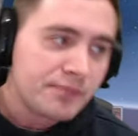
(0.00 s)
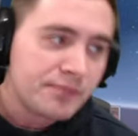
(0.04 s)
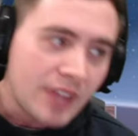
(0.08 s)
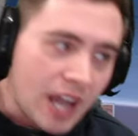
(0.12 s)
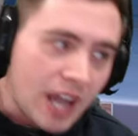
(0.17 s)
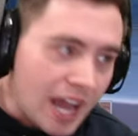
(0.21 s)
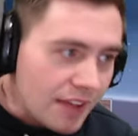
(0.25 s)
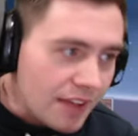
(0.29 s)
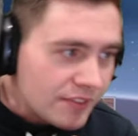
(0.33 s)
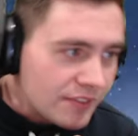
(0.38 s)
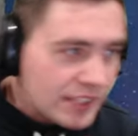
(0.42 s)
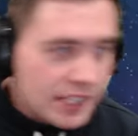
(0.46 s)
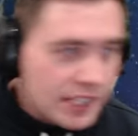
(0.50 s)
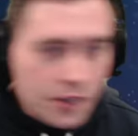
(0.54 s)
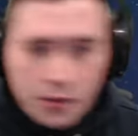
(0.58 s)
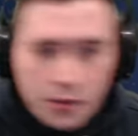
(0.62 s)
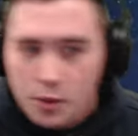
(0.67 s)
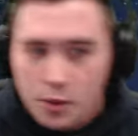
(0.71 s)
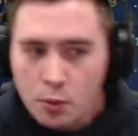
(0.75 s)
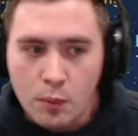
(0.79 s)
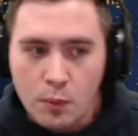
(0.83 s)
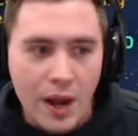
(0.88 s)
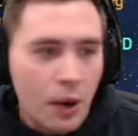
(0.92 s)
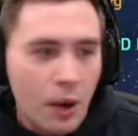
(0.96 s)
I've geared
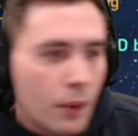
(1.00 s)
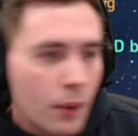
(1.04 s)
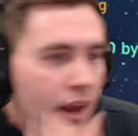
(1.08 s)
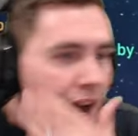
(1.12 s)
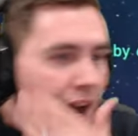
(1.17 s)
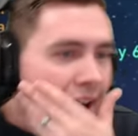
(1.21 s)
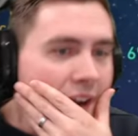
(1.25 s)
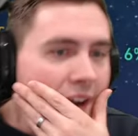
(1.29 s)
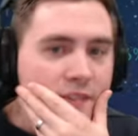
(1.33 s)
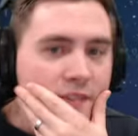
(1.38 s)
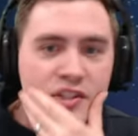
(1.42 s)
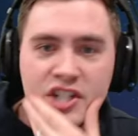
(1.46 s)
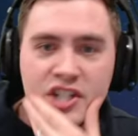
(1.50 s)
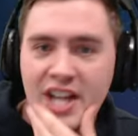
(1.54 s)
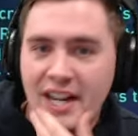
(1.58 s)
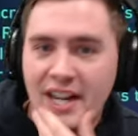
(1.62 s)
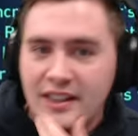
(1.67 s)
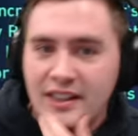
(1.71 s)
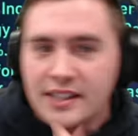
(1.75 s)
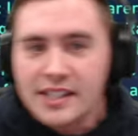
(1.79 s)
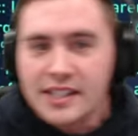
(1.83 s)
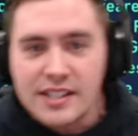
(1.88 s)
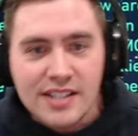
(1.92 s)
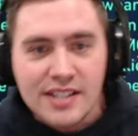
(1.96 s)
her out. I've checked
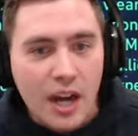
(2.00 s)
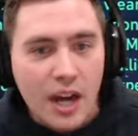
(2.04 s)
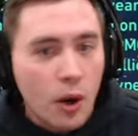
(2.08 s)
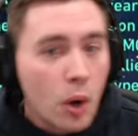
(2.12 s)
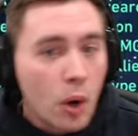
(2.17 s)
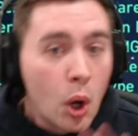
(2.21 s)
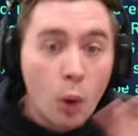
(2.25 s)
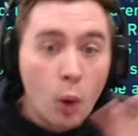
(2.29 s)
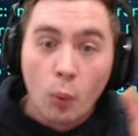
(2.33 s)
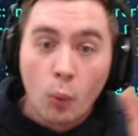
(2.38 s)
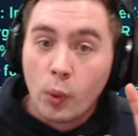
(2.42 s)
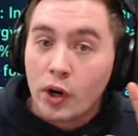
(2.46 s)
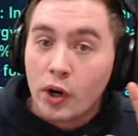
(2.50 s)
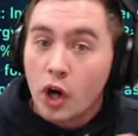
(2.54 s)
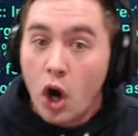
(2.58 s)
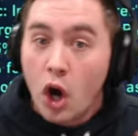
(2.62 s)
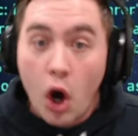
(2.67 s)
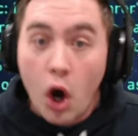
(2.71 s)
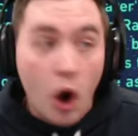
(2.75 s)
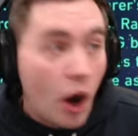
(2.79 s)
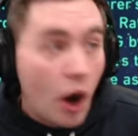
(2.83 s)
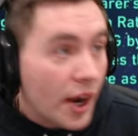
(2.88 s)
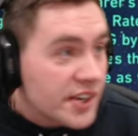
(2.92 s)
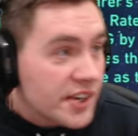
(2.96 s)
things out. We're
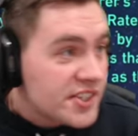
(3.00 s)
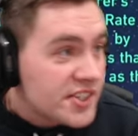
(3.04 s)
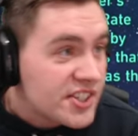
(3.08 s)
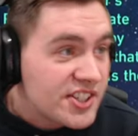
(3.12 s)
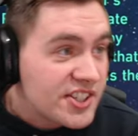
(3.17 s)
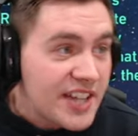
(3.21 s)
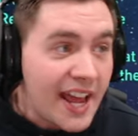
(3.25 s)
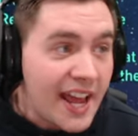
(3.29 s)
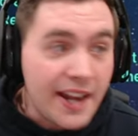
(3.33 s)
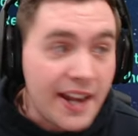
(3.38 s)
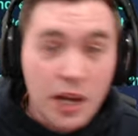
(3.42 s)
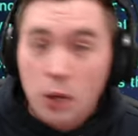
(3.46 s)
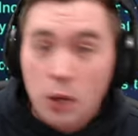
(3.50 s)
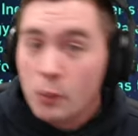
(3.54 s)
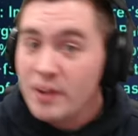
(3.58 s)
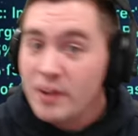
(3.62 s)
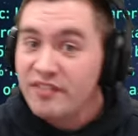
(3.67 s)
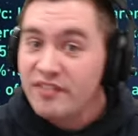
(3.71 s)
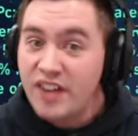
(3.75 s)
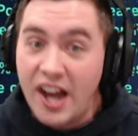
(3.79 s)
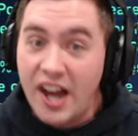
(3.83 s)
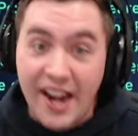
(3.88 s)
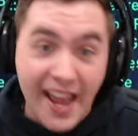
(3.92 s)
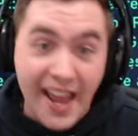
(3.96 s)
on set. We've
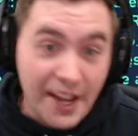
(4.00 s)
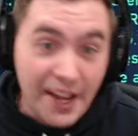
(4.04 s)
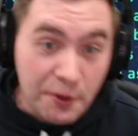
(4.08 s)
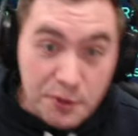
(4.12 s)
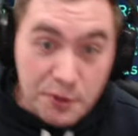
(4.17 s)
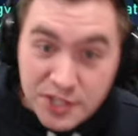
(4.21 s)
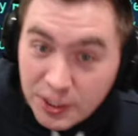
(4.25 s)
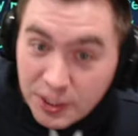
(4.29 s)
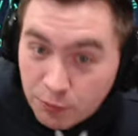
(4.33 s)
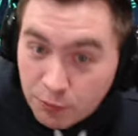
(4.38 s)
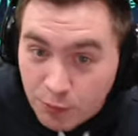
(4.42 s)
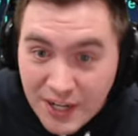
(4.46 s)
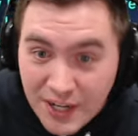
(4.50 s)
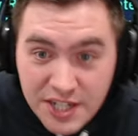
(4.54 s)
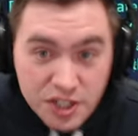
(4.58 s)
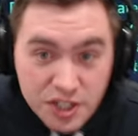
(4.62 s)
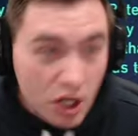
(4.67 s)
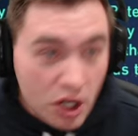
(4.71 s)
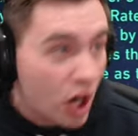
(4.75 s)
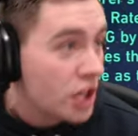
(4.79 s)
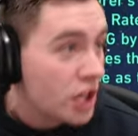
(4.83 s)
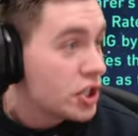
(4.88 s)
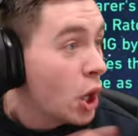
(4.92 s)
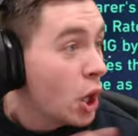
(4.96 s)
got energy
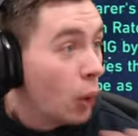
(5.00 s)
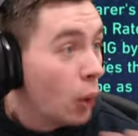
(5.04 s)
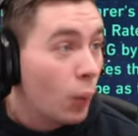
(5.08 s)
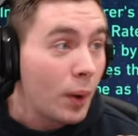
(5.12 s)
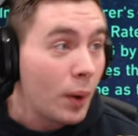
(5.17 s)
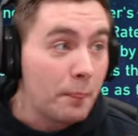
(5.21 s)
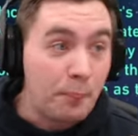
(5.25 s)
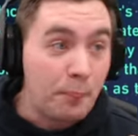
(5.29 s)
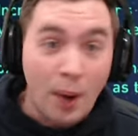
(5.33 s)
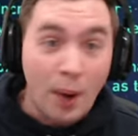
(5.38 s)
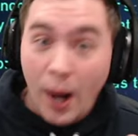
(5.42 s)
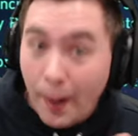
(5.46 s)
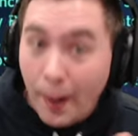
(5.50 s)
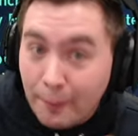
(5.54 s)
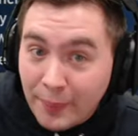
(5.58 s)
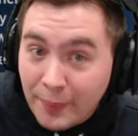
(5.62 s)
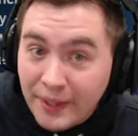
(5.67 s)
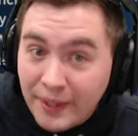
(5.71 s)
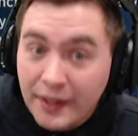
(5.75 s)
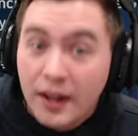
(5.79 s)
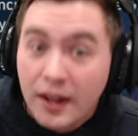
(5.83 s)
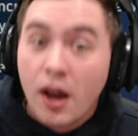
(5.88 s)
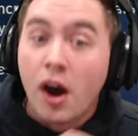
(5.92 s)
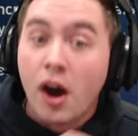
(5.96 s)
recharge. We're
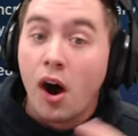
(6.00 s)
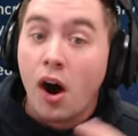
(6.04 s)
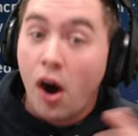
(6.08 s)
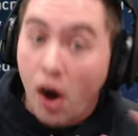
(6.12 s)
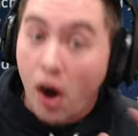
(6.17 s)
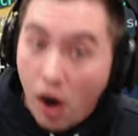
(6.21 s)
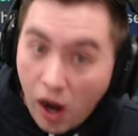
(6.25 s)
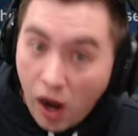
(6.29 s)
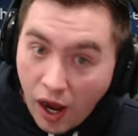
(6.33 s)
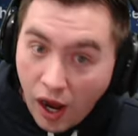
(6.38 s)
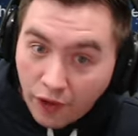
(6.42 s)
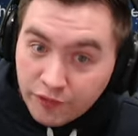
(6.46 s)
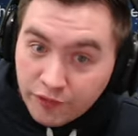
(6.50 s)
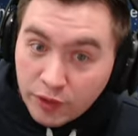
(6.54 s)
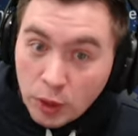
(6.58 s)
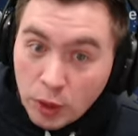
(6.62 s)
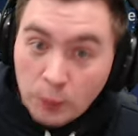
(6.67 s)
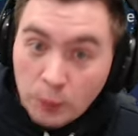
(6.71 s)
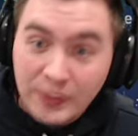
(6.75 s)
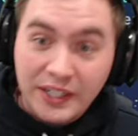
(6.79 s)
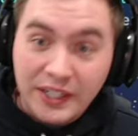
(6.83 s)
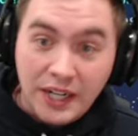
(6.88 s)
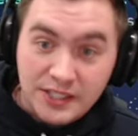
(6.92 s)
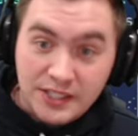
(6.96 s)
popping off.
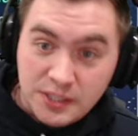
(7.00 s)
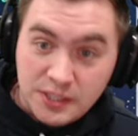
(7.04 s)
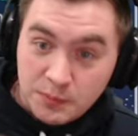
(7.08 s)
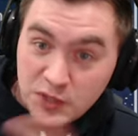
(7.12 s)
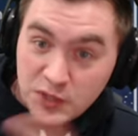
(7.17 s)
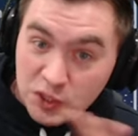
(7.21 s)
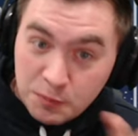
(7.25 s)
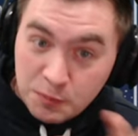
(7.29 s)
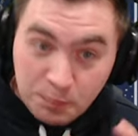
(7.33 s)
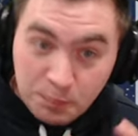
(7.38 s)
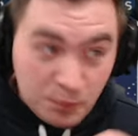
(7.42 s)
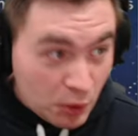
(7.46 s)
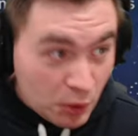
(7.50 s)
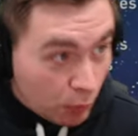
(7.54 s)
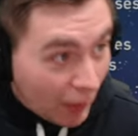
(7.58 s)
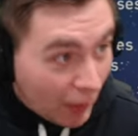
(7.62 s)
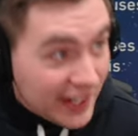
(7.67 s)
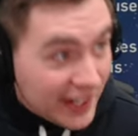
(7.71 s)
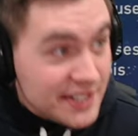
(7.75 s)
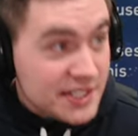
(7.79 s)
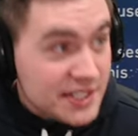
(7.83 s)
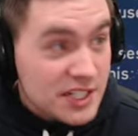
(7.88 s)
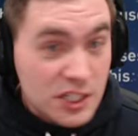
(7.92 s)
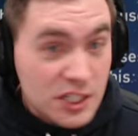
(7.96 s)
We got some
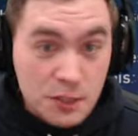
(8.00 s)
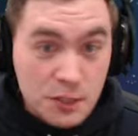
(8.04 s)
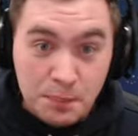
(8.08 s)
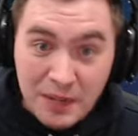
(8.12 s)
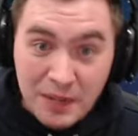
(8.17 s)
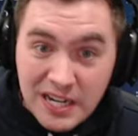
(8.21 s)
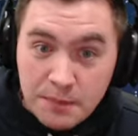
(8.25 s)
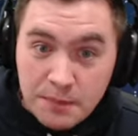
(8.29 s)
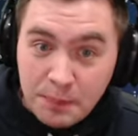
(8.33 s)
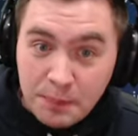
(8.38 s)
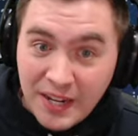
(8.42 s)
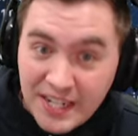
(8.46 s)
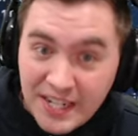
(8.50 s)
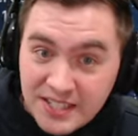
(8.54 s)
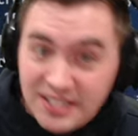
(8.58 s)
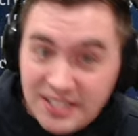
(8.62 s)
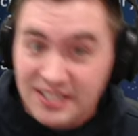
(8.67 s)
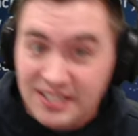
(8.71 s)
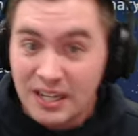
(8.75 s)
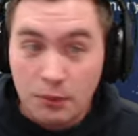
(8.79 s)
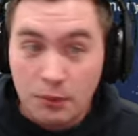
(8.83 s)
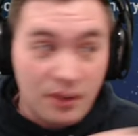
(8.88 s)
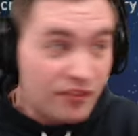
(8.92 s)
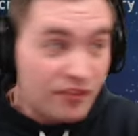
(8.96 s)
crazy speed pieces
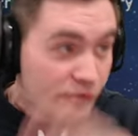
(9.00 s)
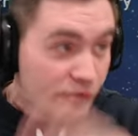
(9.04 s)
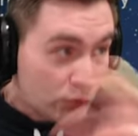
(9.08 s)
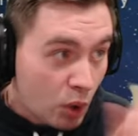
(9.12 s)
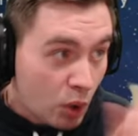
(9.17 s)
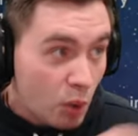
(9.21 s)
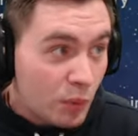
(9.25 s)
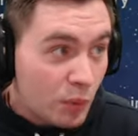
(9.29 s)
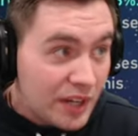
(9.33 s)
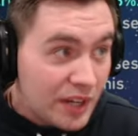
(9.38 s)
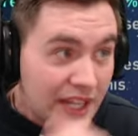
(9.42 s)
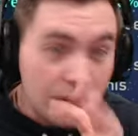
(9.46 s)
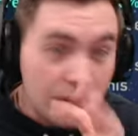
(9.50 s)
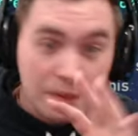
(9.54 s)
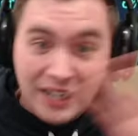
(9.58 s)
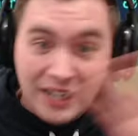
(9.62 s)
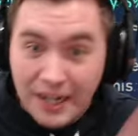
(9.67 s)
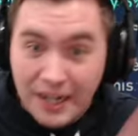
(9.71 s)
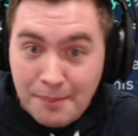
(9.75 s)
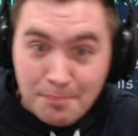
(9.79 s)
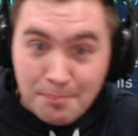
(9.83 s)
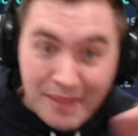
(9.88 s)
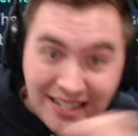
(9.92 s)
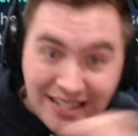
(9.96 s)
that we've thrown in. We got
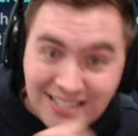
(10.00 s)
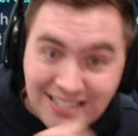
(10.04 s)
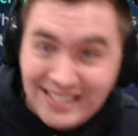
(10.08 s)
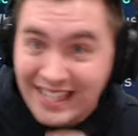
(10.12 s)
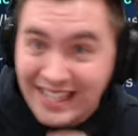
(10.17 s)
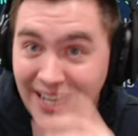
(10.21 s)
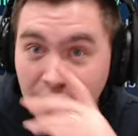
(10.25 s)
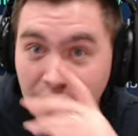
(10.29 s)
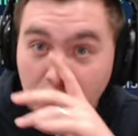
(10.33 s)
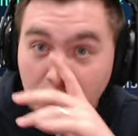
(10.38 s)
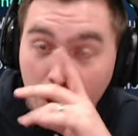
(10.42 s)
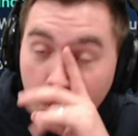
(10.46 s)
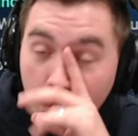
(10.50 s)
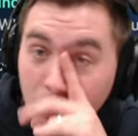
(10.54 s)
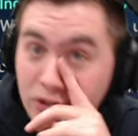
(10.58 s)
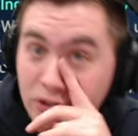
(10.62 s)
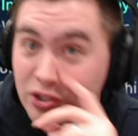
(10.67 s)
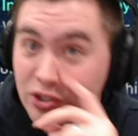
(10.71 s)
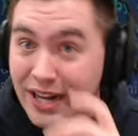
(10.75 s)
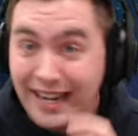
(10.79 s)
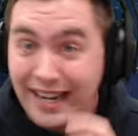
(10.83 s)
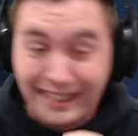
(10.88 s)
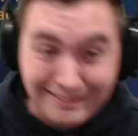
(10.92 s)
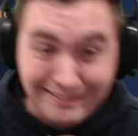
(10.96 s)
a mixed kick going,
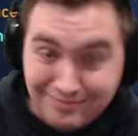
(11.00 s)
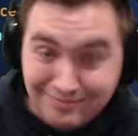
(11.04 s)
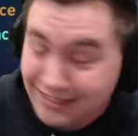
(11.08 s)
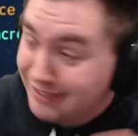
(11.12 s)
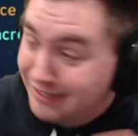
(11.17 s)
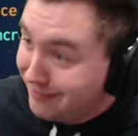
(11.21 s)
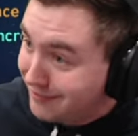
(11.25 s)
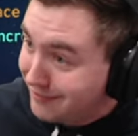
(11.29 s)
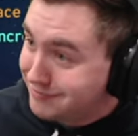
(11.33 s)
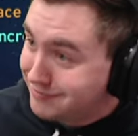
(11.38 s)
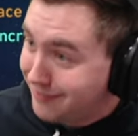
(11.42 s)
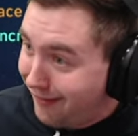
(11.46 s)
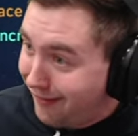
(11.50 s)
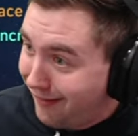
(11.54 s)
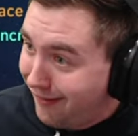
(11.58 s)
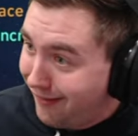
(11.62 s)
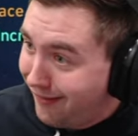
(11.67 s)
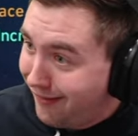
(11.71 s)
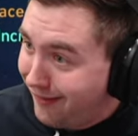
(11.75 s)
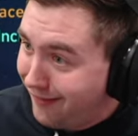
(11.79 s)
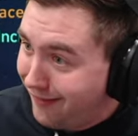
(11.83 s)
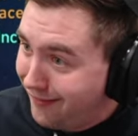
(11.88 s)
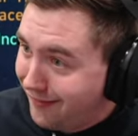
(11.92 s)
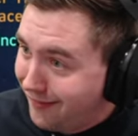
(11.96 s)
trying to, you know,
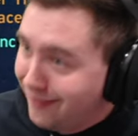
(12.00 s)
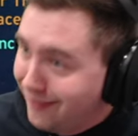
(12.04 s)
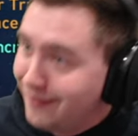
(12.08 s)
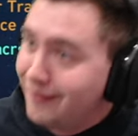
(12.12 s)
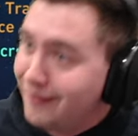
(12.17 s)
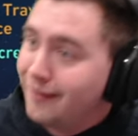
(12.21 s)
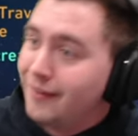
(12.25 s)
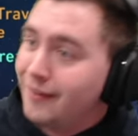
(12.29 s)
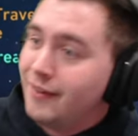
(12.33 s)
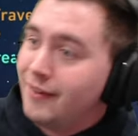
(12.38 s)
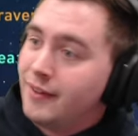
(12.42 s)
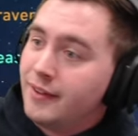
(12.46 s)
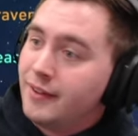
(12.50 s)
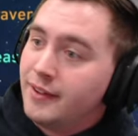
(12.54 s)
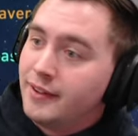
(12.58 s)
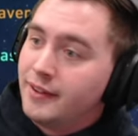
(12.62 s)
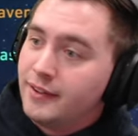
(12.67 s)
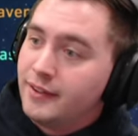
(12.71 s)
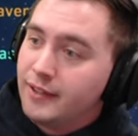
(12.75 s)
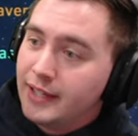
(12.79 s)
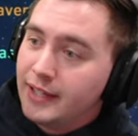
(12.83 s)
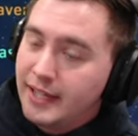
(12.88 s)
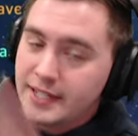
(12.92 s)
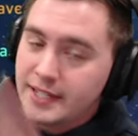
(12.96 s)
man.
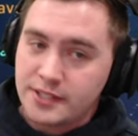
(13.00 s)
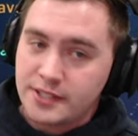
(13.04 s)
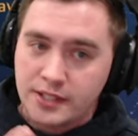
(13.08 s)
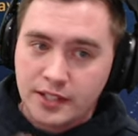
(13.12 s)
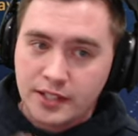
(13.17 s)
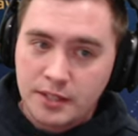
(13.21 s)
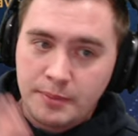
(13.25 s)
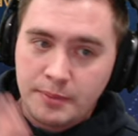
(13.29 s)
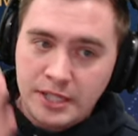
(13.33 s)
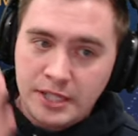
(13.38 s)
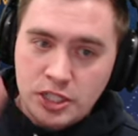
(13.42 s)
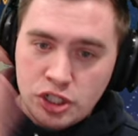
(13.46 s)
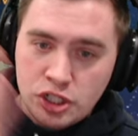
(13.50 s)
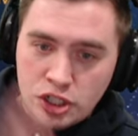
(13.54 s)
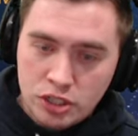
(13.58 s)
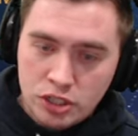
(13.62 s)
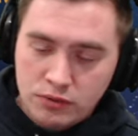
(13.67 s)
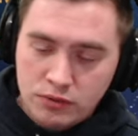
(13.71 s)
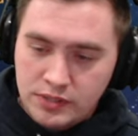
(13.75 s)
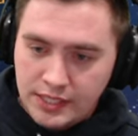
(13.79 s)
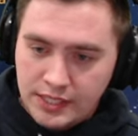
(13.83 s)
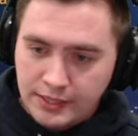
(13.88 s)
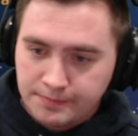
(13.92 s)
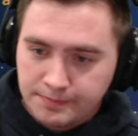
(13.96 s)
It's going to be
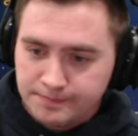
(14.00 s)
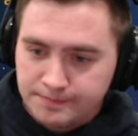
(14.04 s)
juicy.